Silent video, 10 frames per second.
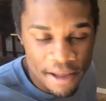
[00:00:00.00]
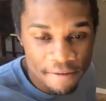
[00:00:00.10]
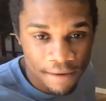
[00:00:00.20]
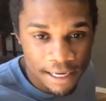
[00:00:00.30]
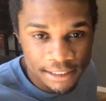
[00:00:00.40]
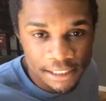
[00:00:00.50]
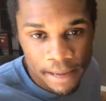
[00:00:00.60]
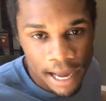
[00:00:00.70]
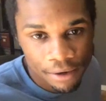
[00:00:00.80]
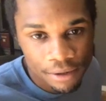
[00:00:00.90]
It finds these
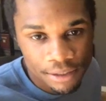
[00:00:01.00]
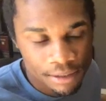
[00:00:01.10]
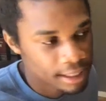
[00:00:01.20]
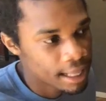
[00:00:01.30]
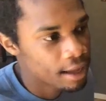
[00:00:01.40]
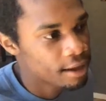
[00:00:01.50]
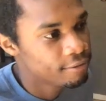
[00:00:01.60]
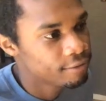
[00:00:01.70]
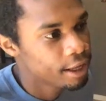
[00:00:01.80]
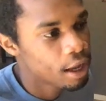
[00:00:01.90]
patterns that
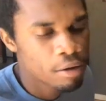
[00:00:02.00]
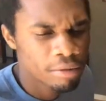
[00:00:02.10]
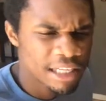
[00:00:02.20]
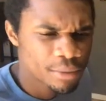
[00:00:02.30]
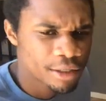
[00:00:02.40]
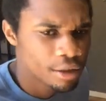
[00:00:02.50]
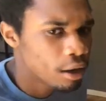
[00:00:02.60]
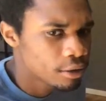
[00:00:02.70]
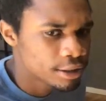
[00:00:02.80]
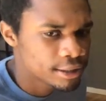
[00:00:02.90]
of like, oh, that's what a
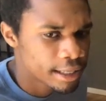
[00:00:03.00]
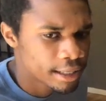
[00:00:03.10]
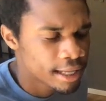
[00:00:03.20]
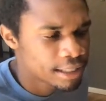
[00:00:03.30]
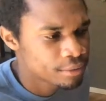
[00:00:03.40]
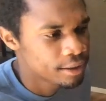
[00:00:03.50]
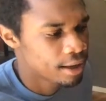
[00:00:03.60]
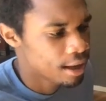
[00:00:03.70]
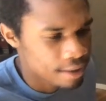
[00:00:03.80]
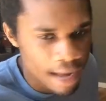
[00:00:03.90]
dog looks like. And that's
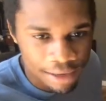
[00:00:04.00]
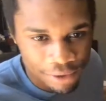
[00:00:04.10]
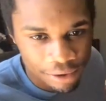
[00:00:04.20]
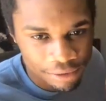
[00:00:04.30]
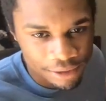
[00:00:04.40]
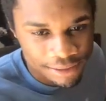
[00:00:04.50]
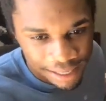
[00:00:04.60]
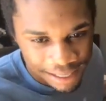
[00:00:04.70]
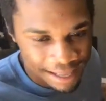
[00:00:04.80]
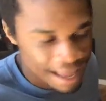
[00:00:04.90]
what a not dog looks like.